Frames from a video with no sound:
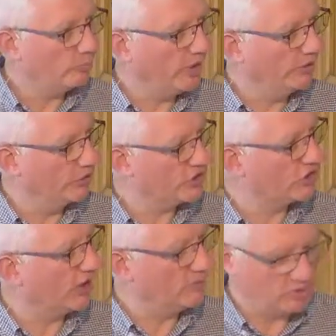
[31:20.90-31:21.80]
Peter
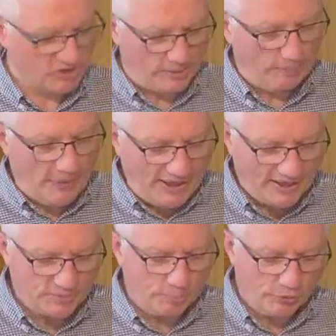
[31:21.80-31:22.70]
describes him as a mad
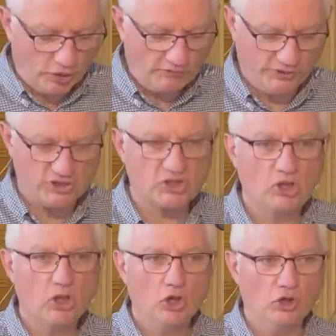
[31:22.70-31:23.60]
prophet
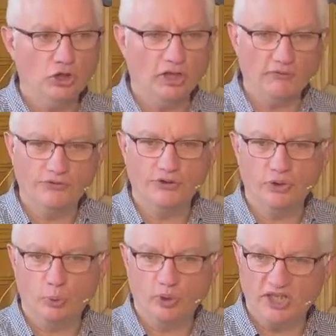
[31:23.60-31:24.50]
who loved the
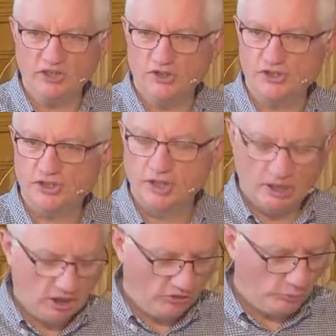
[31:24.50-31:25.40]
wages
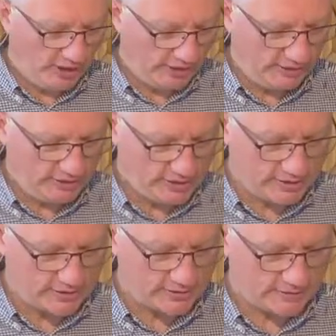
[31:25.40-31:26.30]
of
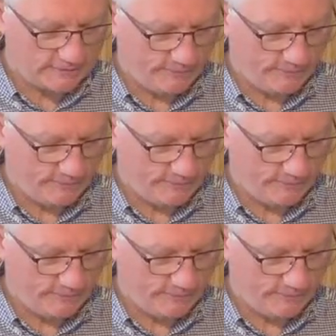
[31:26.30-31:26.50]
wickedness.